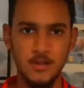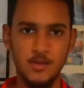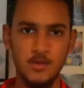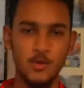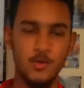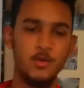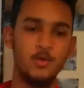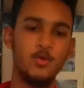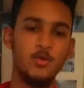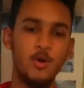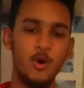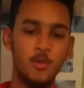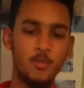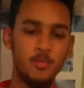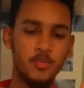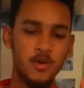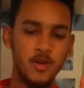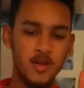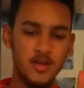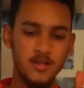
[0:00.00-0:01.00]
So you
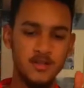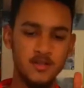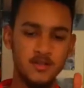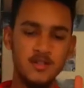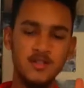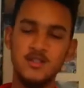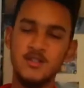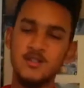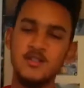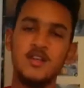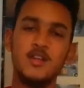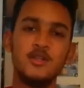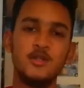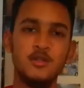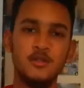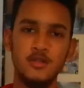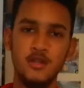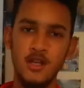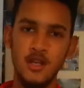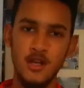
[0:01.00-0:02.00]
compress the
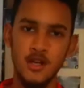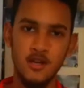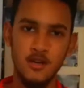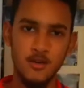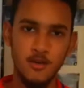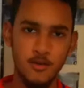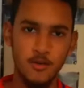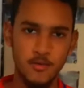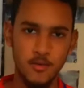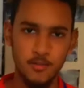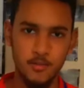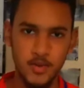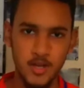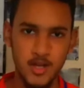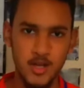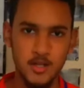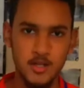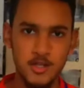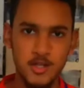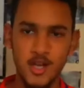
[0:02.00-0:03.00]
central area of the
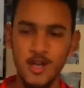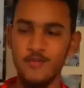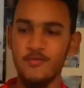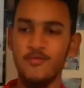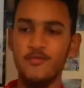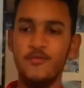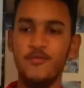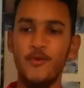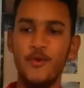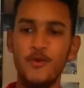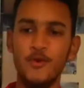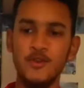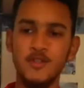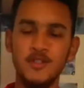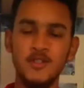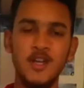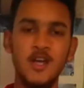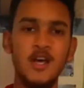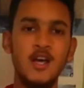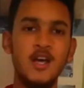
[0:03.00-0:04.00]
pitch and
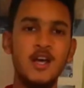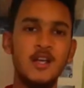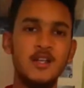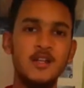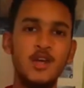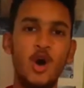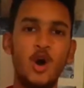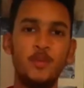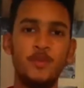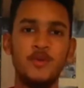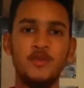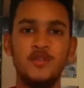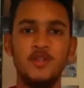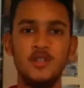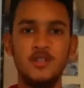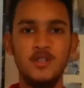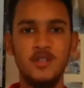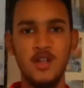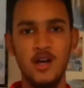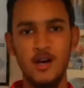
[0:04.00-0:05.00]
force the
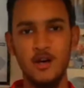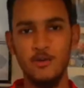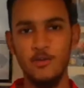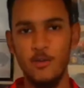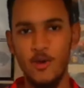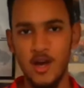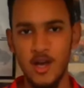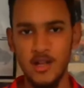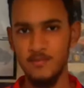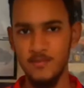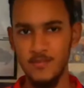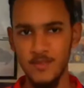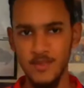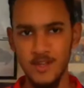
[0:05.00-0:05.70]
opposition out wide.